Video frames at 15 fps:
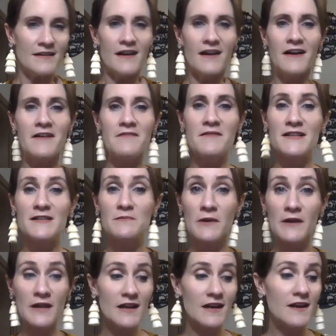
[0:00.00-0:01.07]
it's
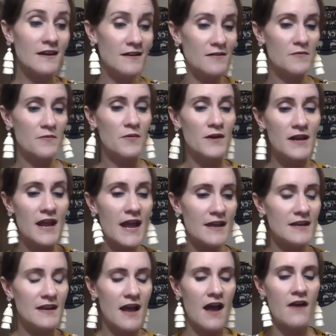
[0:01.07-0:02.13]
pretty
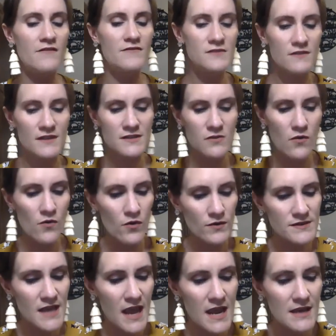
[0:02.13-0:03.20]
handy to have. So this holds
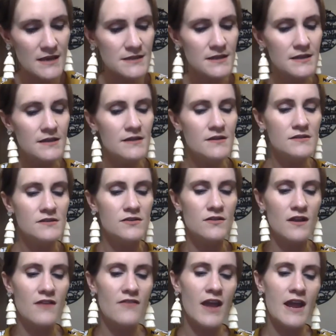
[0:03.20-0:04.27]
8. So you can
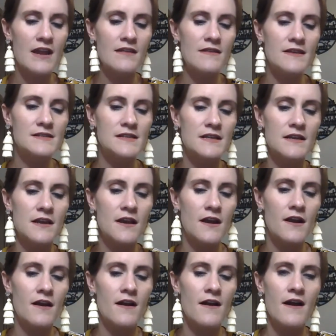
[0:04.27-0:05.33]
have 8 of these in
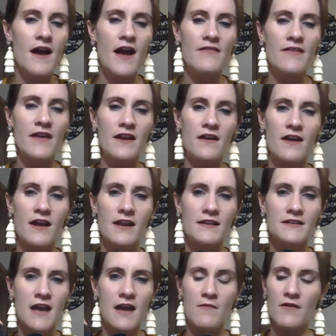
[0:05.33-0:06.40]
here, and then
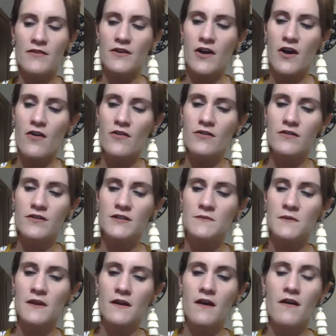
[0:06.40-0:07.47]
anytime on the go, you can just
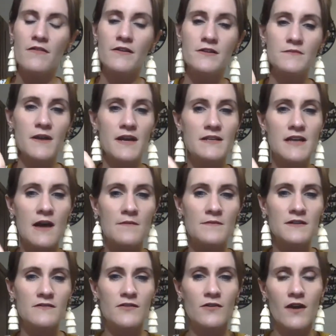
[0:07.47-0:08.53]
be like, oh, there's my
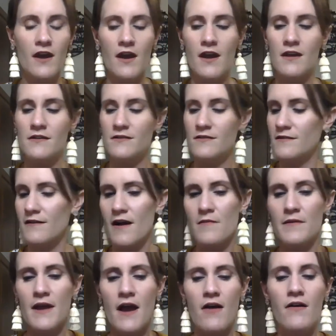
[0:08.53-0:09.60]
adaptive, okay, and grab it
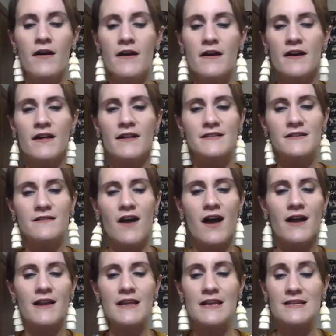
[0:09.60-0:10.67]
out. It's a
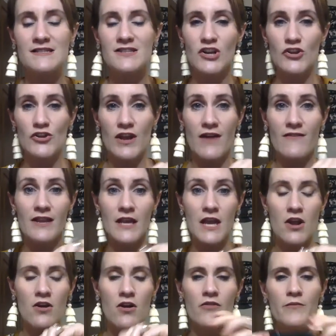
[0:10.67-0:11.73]
lot easier than having to
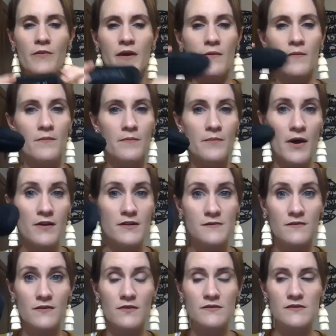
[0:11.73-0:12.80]
carry all the big bottles with
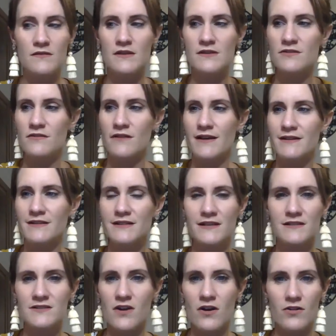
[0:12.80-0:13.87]
you. So these are like $6,
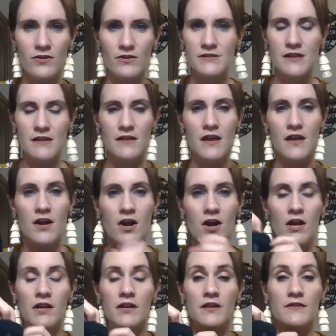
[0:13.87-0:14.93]
I think,
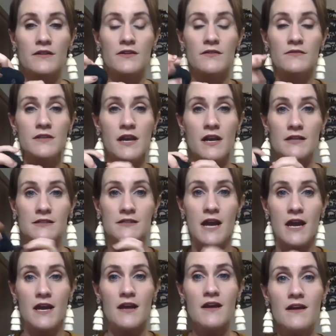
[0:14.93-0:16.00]
on the doTERRA site.
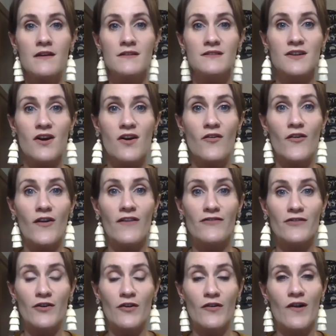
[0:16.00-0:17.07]
So if
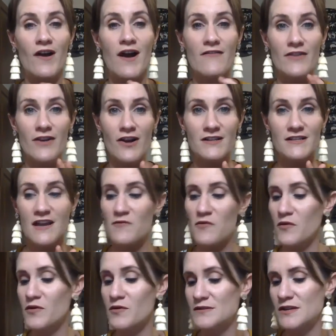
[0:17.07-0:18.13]
you are having a hard time
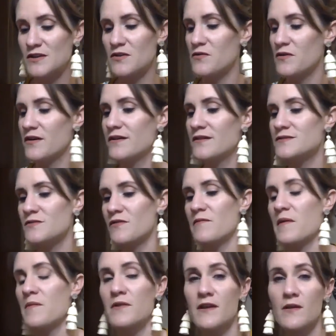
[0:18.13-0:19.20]
using your oils or
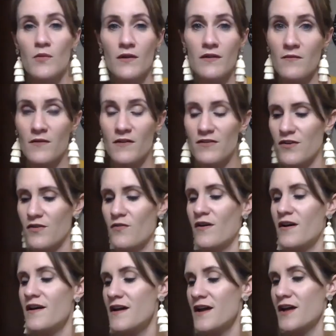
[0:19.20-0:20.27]
remembering to bring them with you,
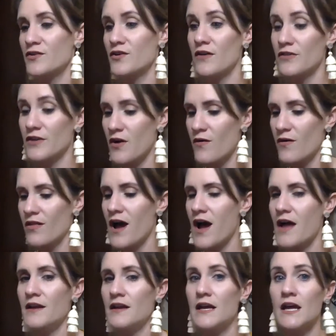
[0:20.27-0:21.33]
and you're on the go a lot,
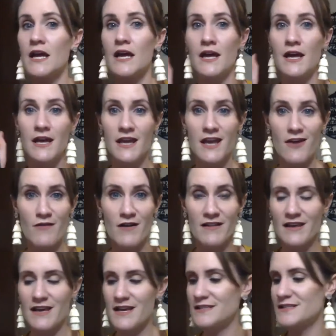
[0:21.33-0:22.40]
get one of
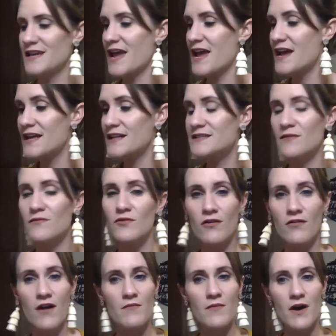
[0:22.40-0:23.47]
these and get some
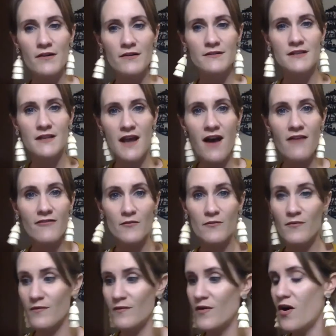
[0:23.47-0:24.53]
roll-on bottles and have them
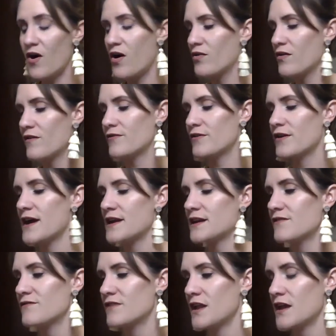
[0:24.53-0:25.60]
all over and
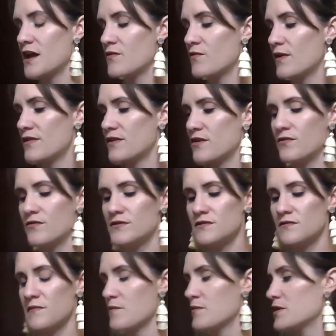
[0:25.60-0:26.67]
convenient and with you to
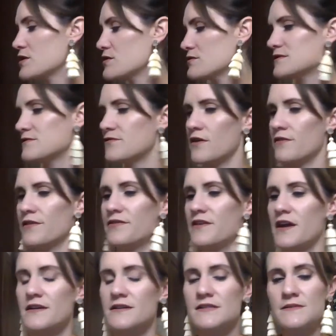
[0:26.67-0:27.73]
remember to use for all the
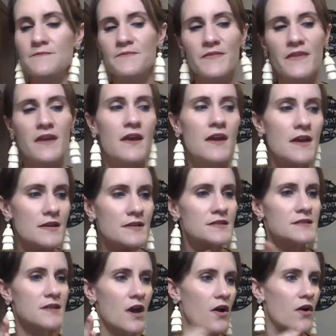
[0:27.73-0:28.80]
things.
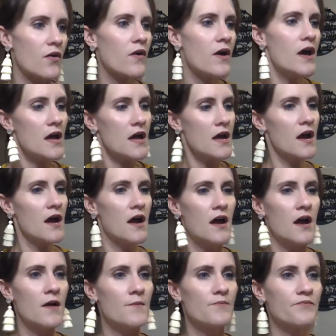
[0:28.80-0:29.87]
So
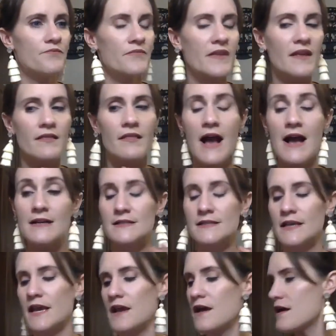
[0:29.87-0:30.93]

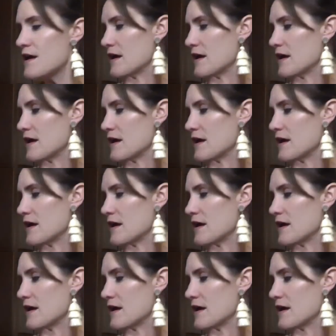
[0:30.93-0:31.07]
lastly,